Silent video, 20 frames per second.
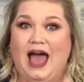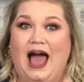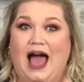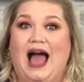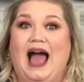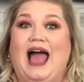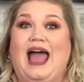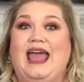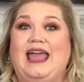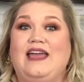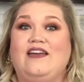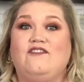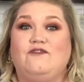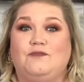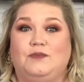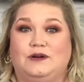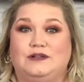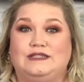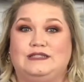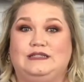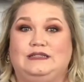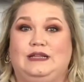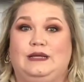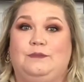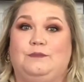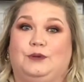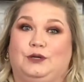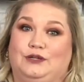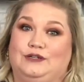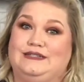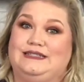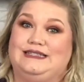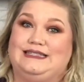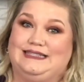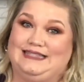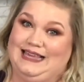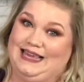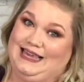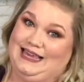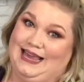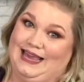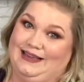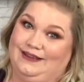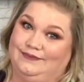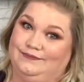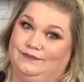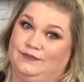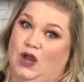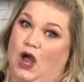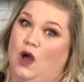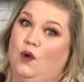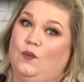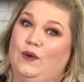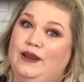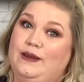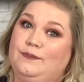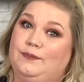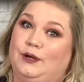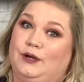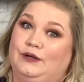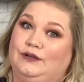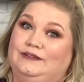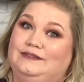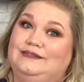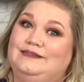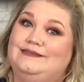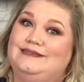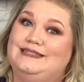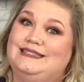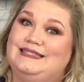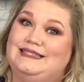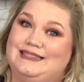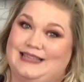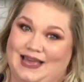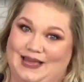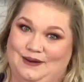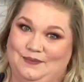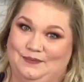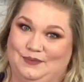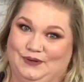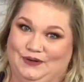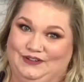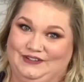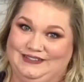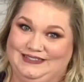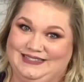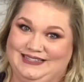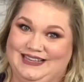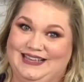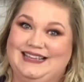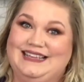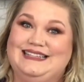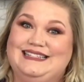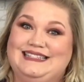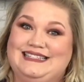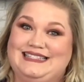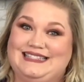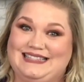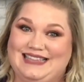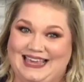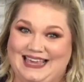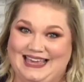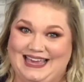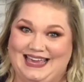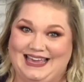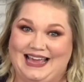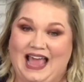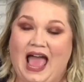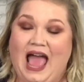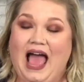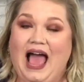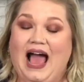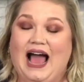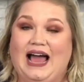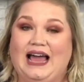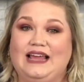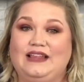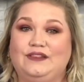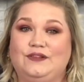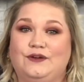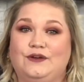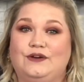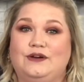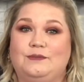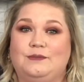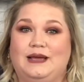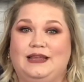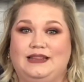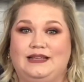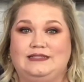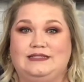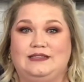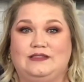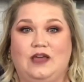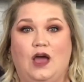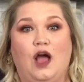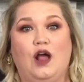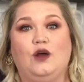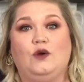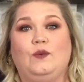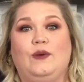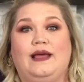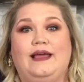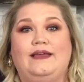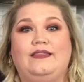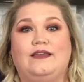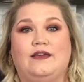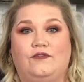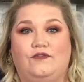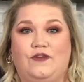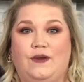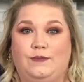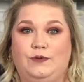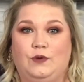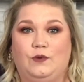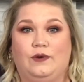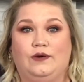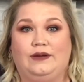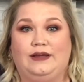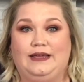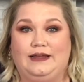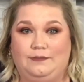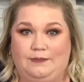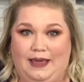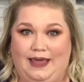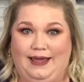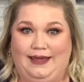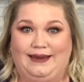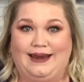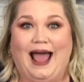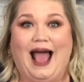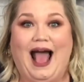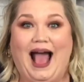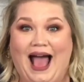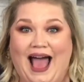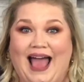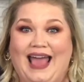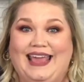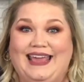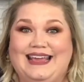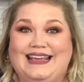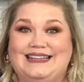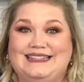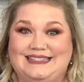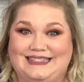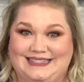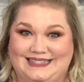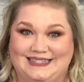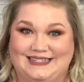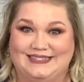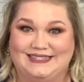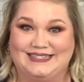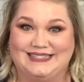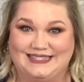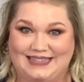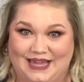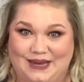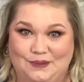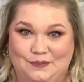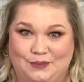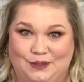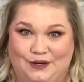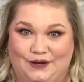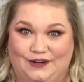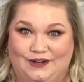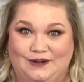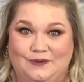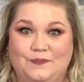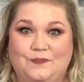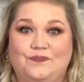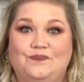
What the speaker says: I have personally burnt skiing. Not windburn, sunburnt. Skiing. I learned my lesson the hard way that February in Maine, I can still sunburn.